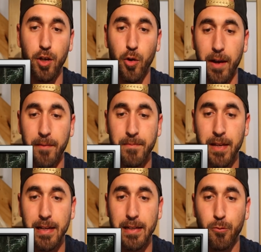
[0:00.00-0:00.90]
you know what?
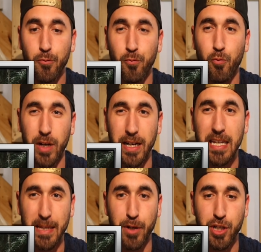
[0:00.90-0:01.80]
We're gonna
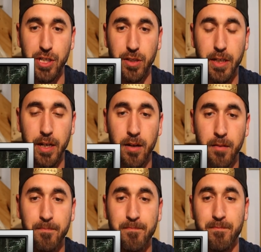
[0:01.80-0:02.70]
keep our shield here.
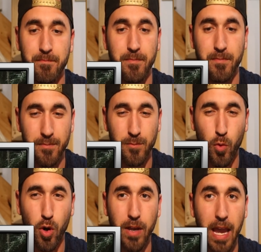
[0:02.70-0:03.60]

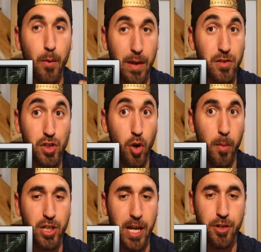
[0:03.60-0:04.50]
We're okay, we have so
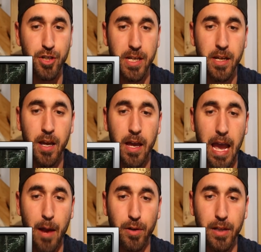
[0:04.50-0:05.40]
much energy.
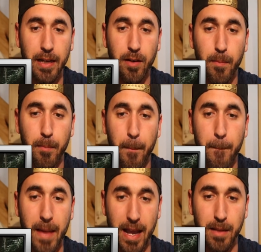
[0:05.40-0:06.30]
And we're like,
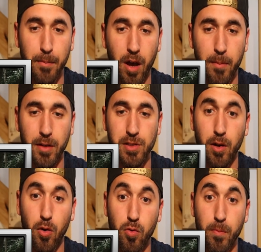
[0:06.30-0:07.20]
Magnet Bomb. And I was
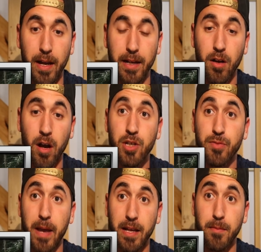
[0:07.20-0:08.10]
like, oh my gosh,
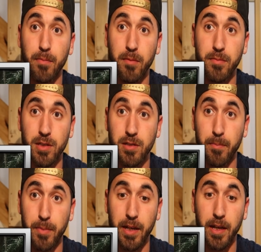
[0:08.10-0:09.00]
Magnet Bomb does a
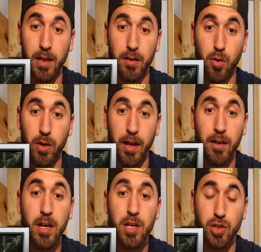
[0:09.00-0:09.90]
big hit. Okay,
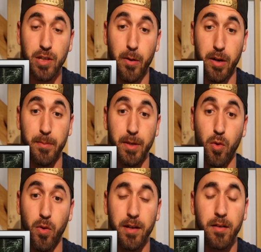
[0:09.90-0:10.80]
so now we're gonna be
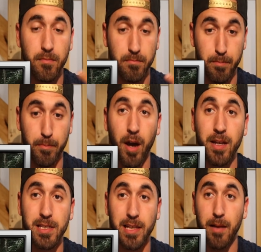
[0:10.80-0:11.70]
going Body
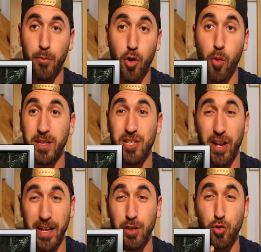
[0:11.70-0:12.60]
Slam. We're hoping to
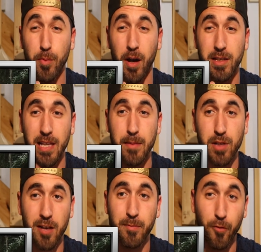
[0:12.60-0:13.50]
try to get 2 Body Slams
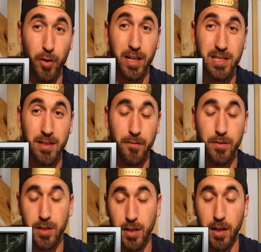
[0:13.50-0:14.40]
off before he gets
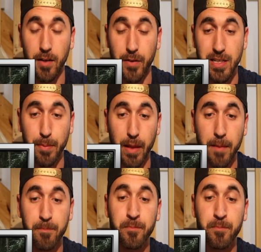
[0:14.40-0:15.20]
to the Frenzy Plant.